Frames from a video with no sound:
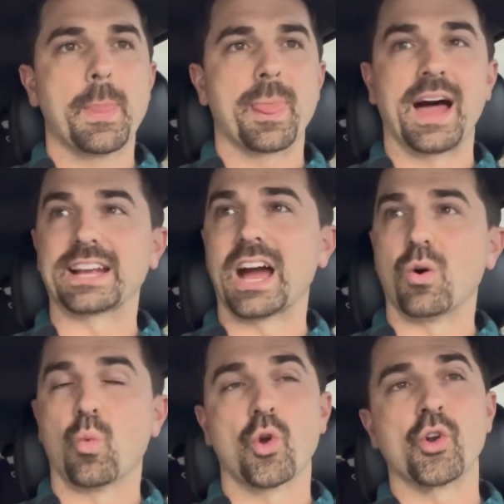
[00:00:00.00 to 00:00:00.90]
I
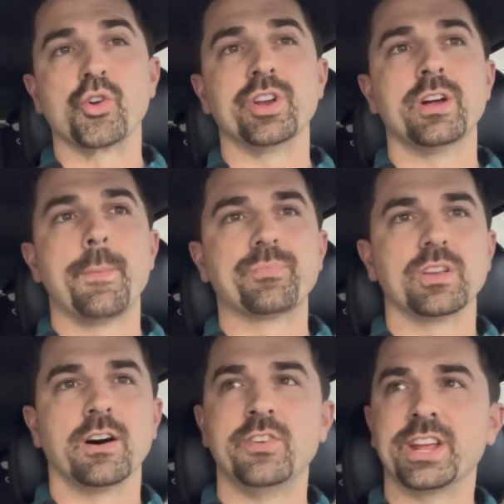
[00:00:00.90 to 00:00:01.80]
got word
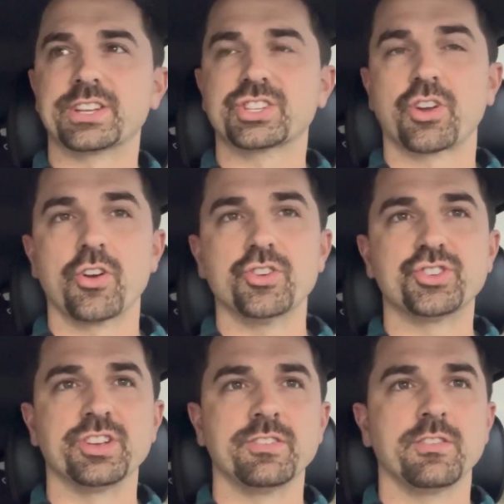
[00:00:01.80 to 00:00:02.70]
of an
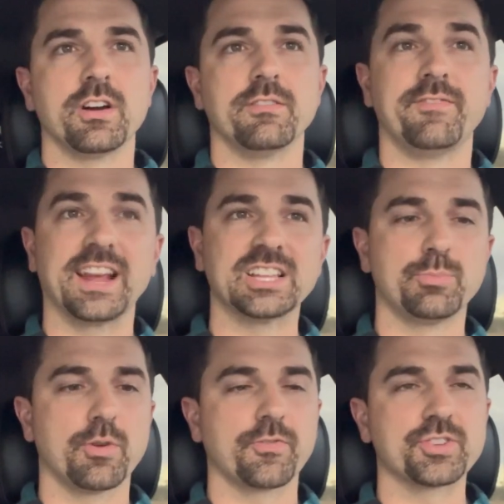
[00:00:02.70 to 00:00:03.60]
excursion
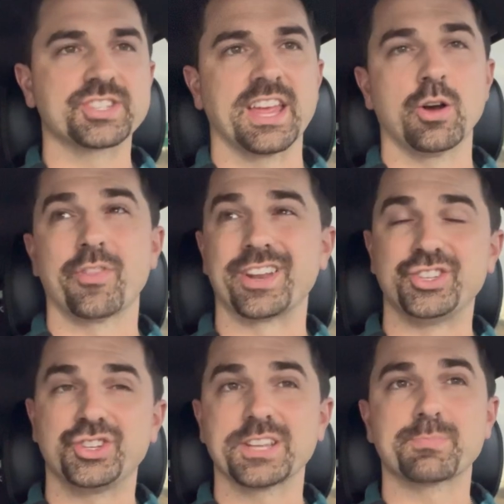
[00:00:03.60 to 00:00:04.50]
available for sale that
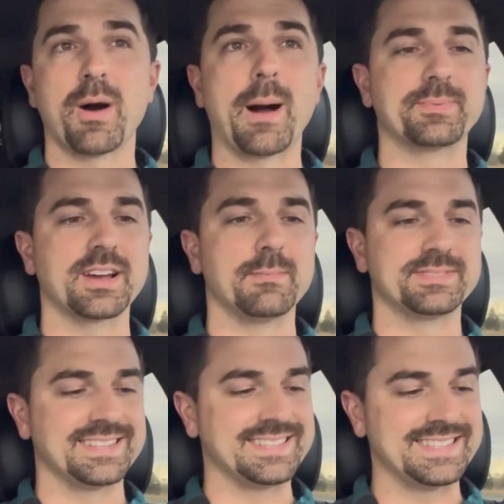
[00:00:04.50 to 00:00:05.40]
had just popped up
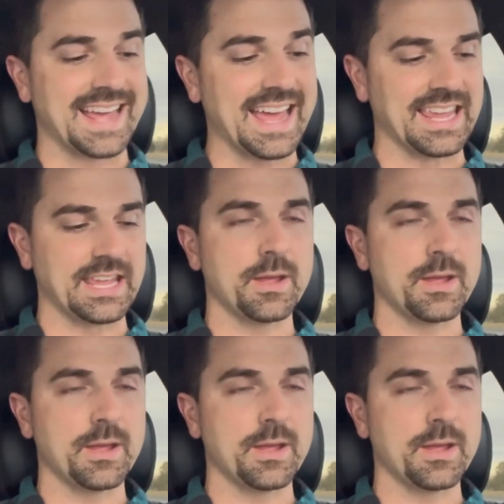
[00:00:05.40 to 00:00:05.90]
today,